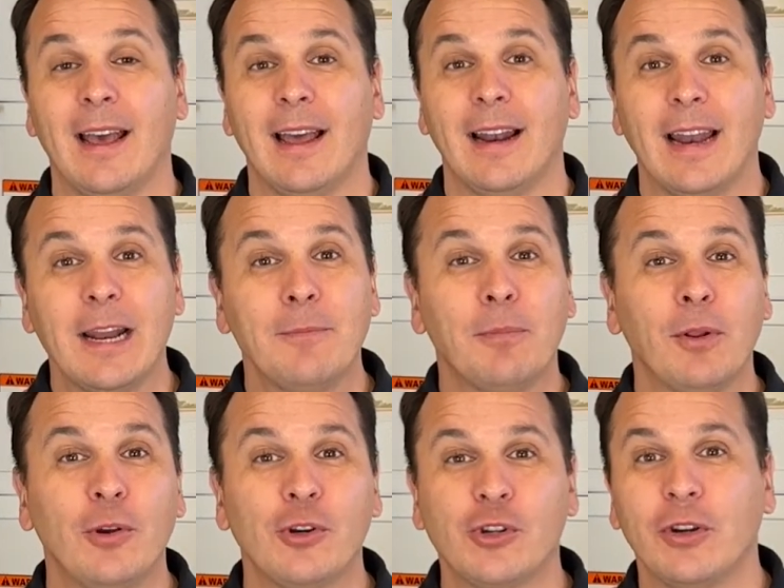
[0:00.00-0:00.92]
Light
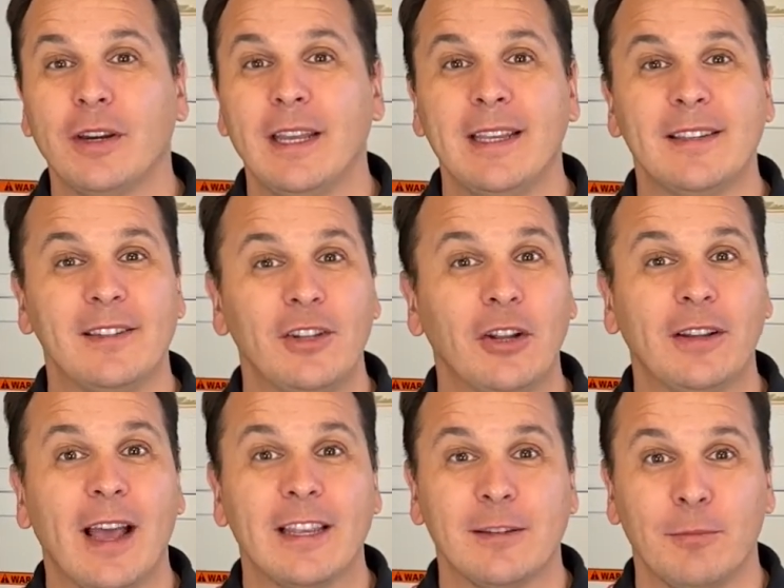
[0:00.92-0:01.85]
pollution is not
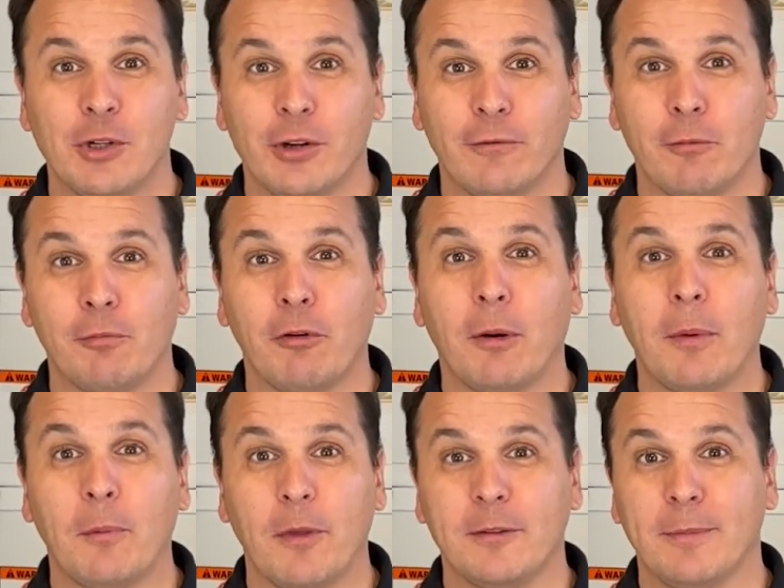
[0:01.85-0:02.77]
as much of a
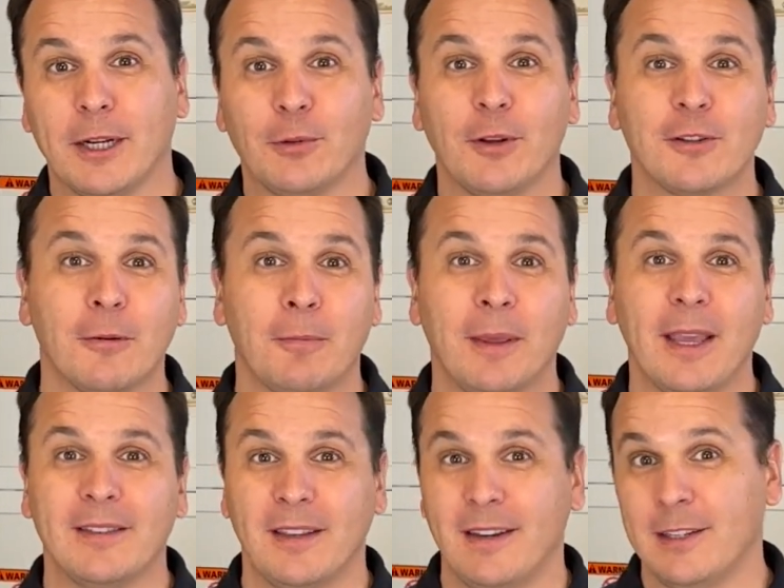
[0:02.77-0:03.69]
problem with spectroscopy
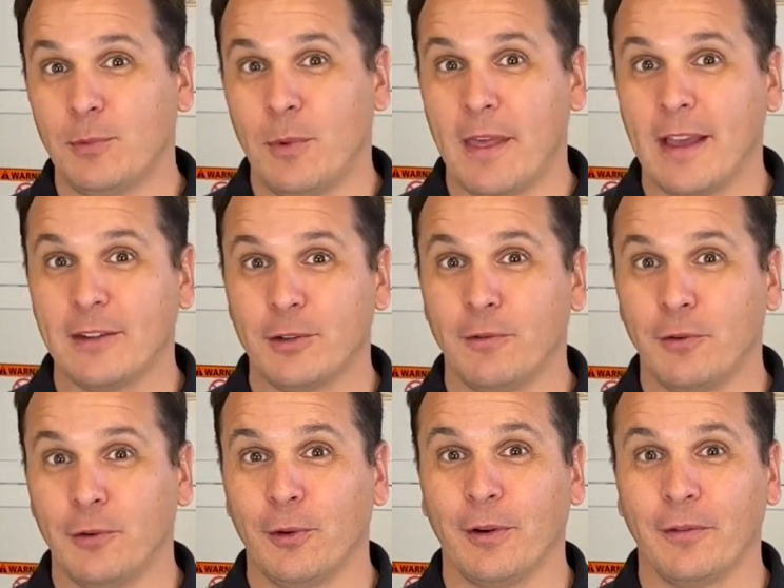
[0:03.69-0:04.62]
as it is with
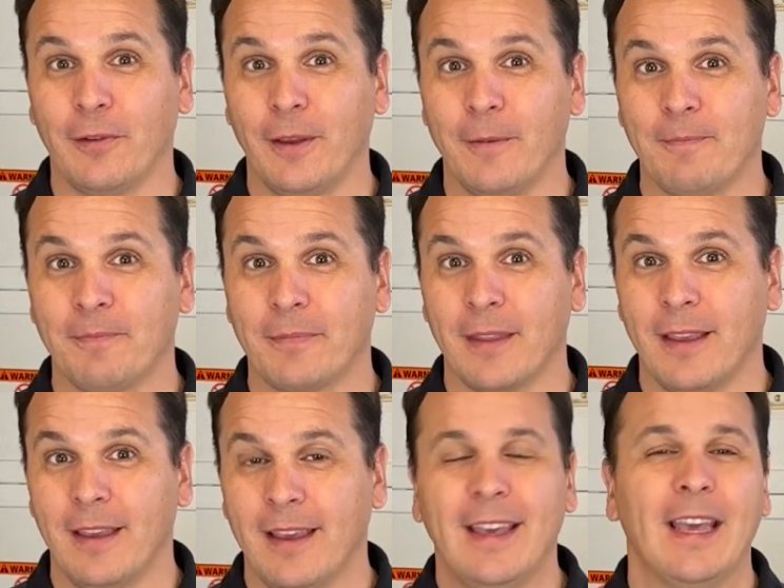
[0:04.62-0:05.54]
astrophotography.
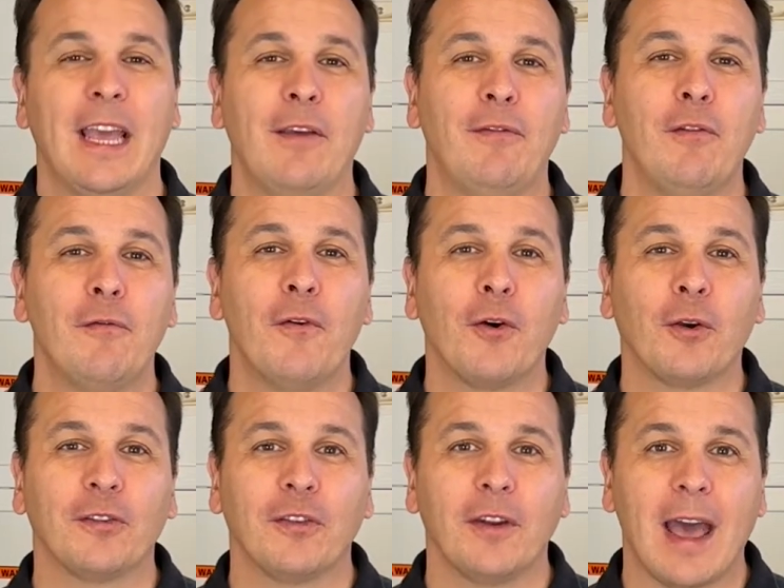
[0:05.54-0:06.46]
If you
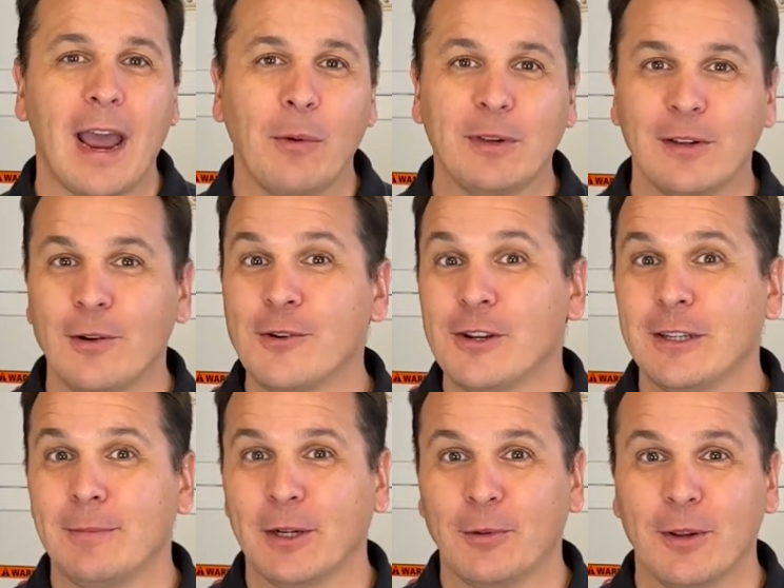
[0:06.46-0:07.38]
focus on high-resolution
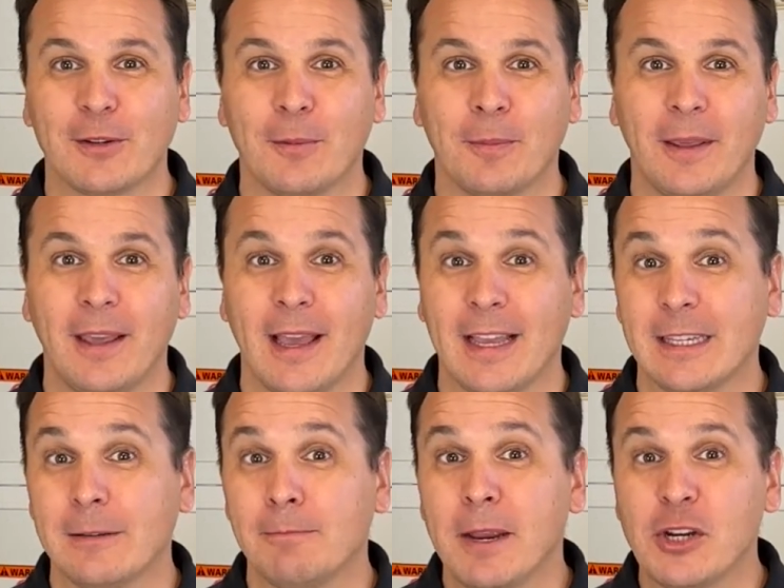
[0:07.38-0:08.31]
spectroscopy,
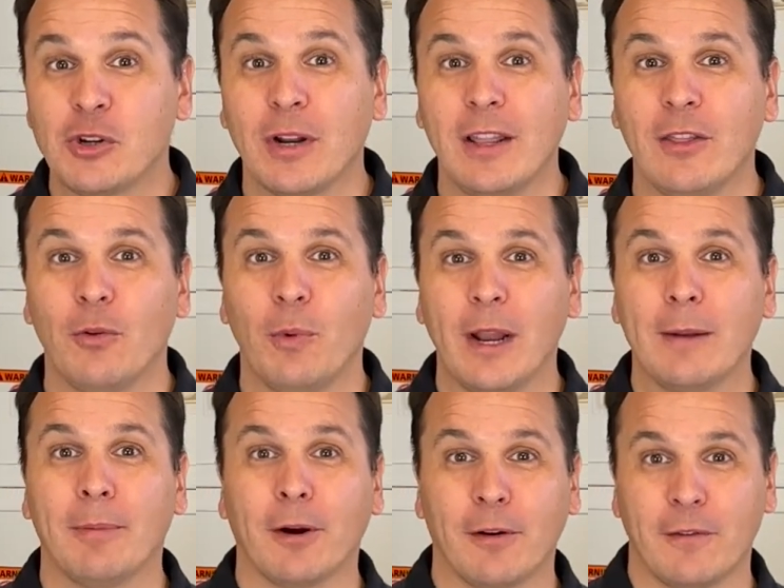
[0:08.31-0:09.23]
especially in the
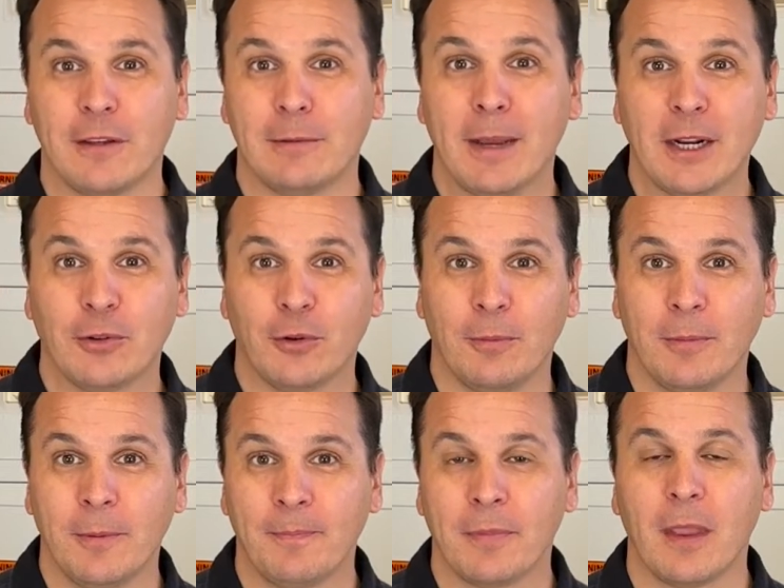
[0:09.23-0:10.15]
red part of the
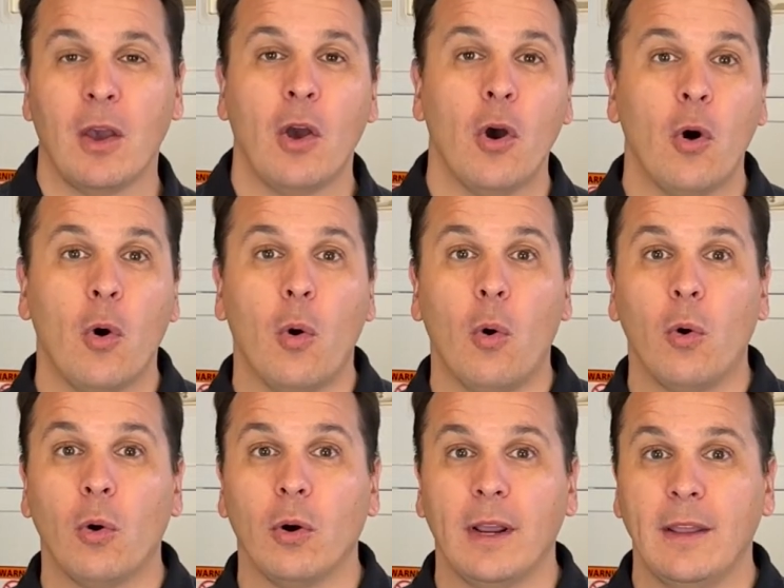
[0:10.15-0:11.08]
spectrum,
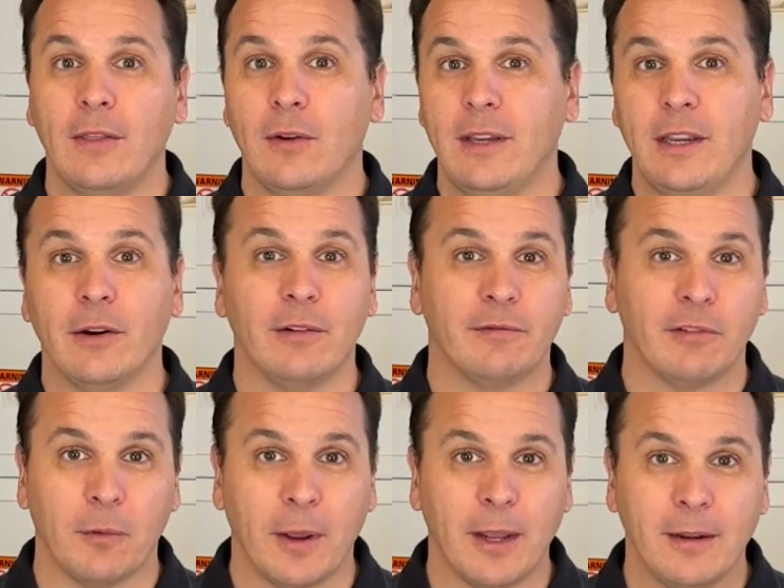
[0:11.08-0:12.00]
or in the
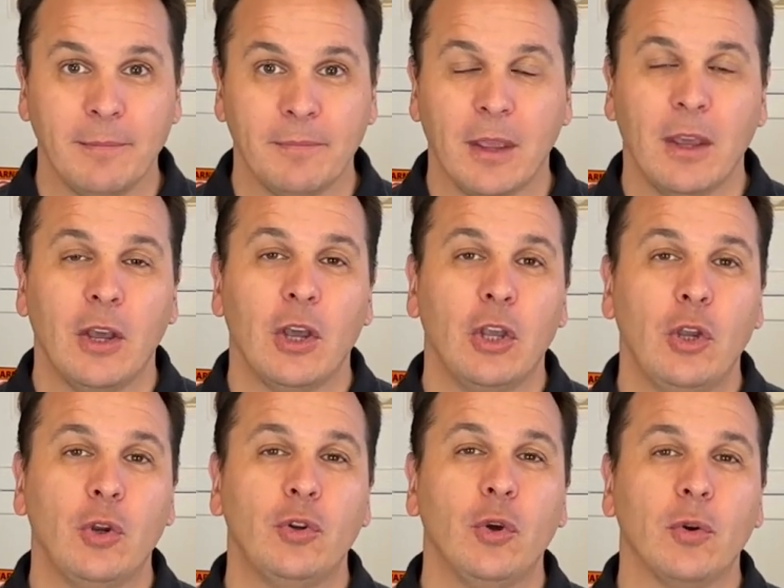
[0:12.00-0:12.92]
near-infrared,
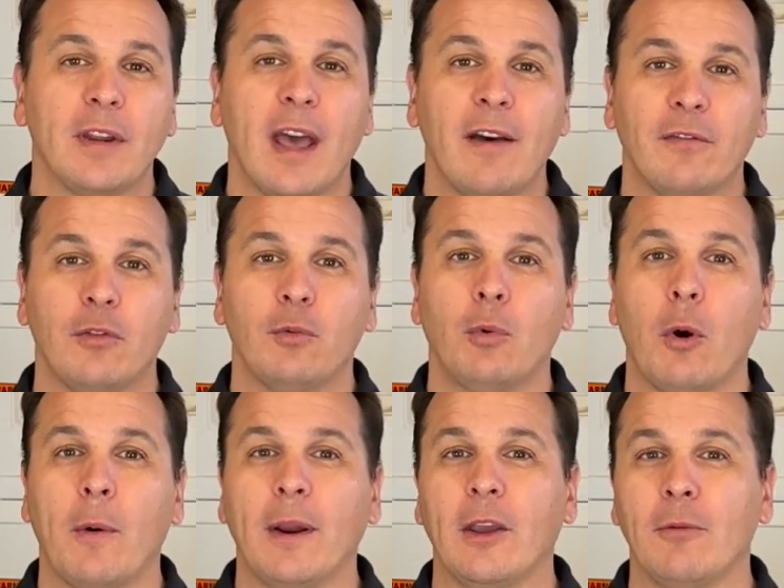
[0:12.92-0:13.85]
you don't have to
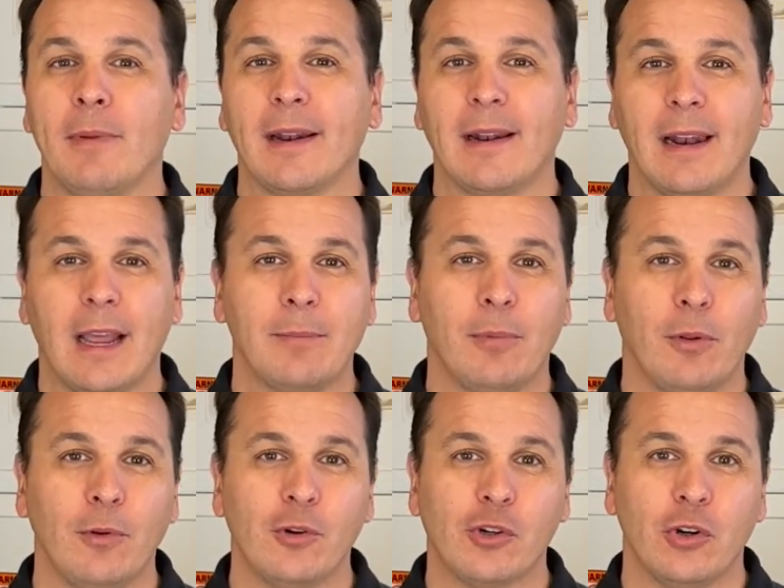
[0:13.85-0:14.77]
worry about light
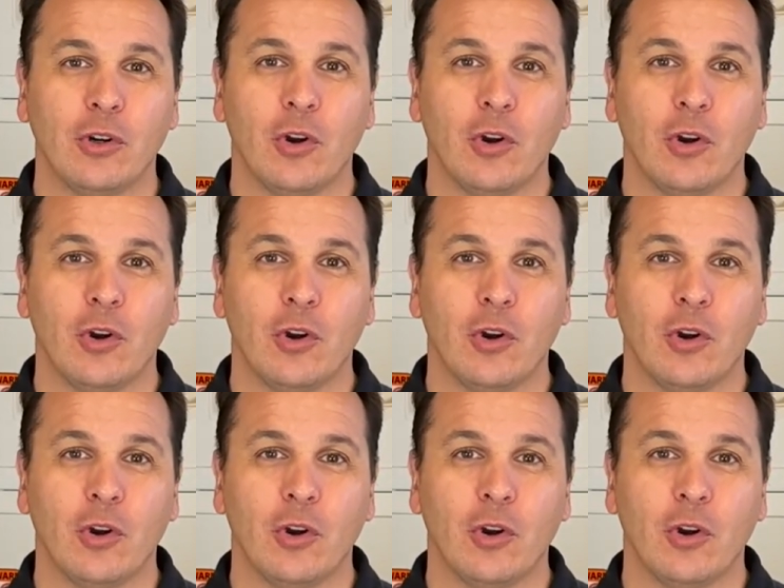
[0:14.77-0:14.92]
pollution